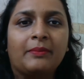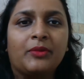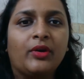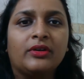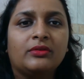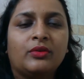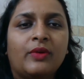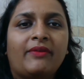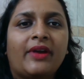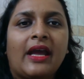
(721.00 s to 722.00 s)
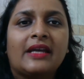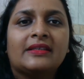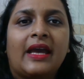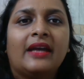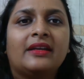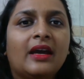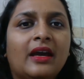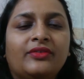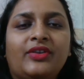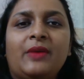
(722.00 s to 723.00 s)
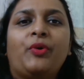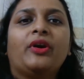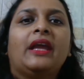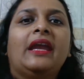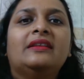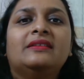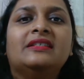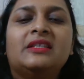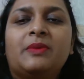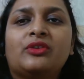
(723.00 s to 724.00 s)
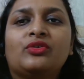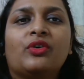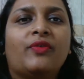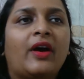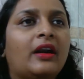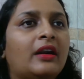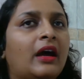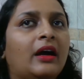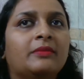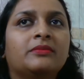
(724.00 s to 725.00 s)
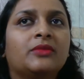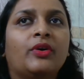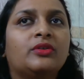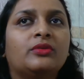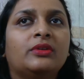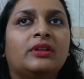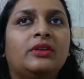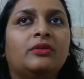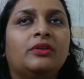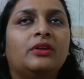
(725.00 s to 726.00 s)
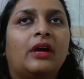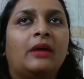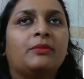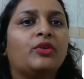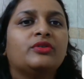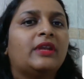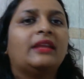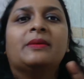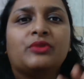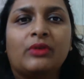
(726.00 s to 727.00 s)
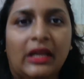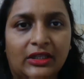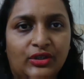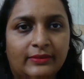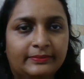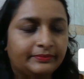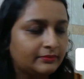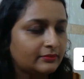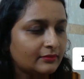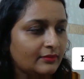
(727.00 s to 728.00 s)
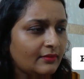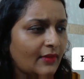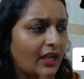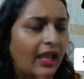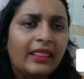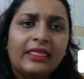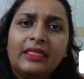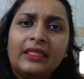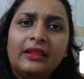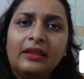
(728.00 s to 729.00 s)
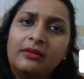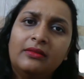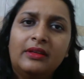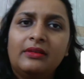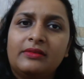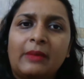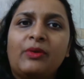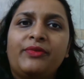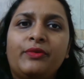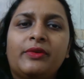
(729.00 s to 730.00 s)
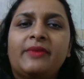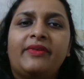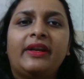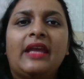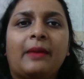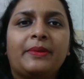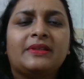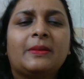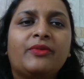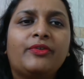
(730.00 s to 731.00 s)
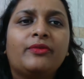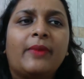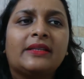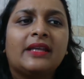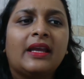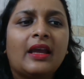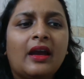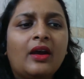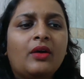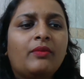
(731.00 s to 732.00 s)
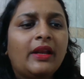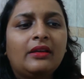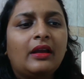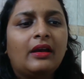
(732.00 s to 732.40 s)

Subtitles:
going to, whoever has had 3.8 CGPA so far, I'm going to take them to lunch, and some of you will be very happy. Some of you might say, well,